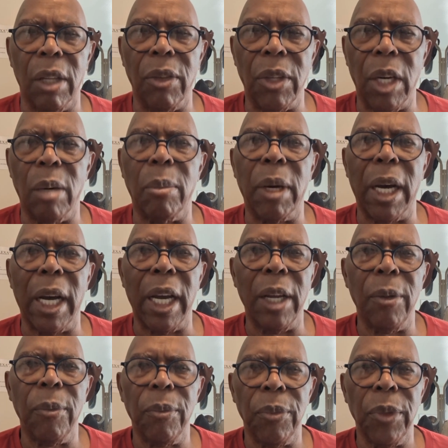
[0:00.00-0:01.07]
and
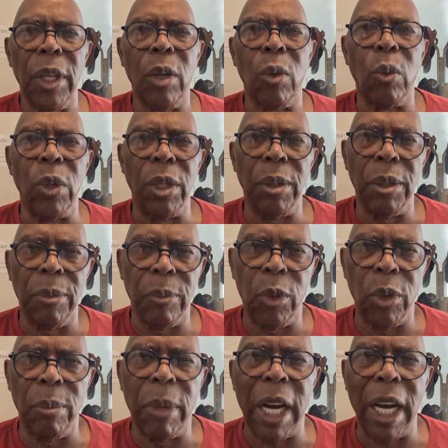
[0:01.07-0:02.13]
thereby we
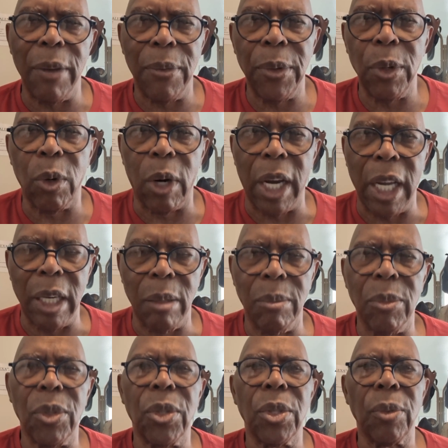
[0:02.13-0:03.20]
buy fewer
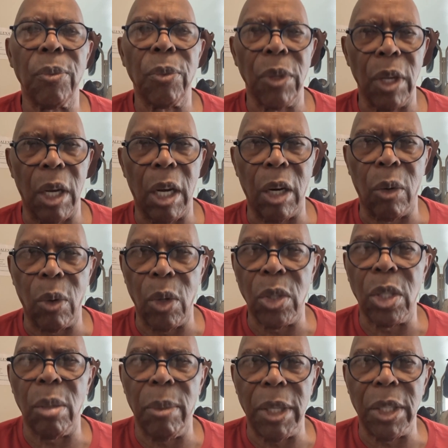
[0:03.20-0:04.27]
items, our
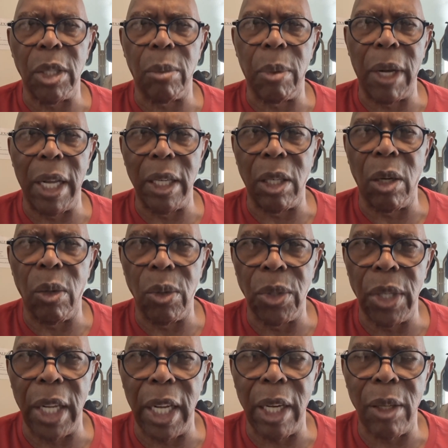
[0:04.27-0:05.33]
gross domestic product goes
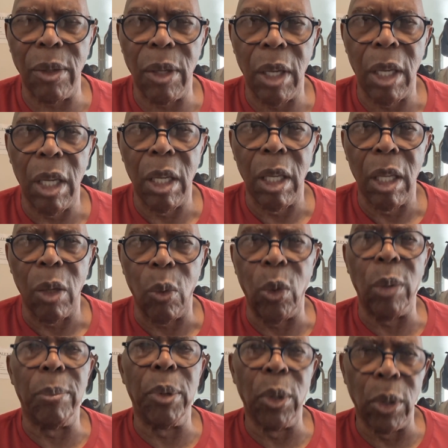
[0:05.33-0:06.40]
down.
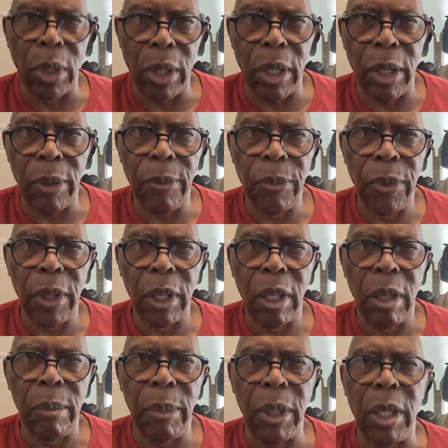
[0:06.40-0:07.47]
We're poorer
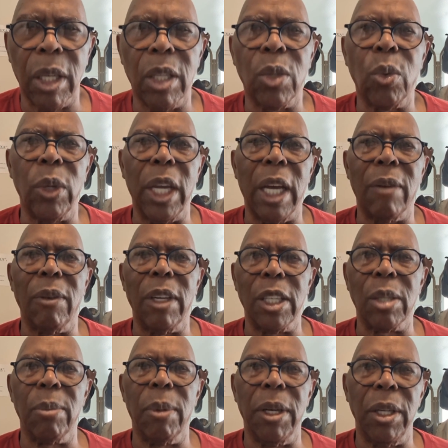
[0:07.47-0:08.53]
because we have
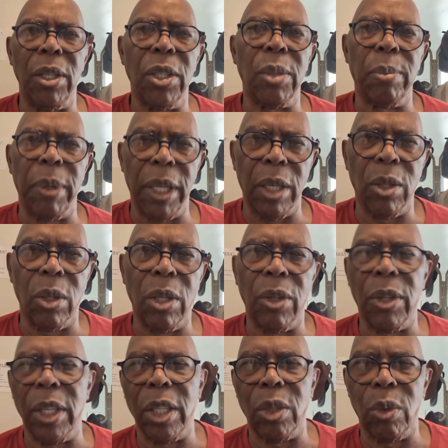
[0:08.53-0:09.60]
less money to spend on the
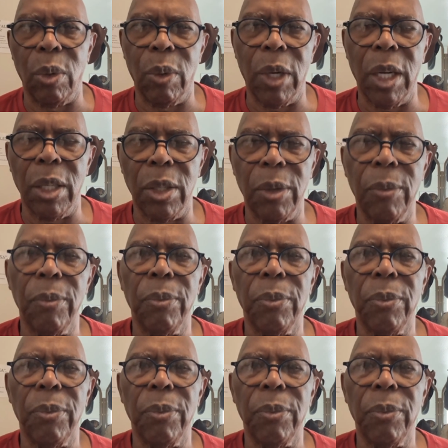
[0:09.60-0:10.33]
things we want.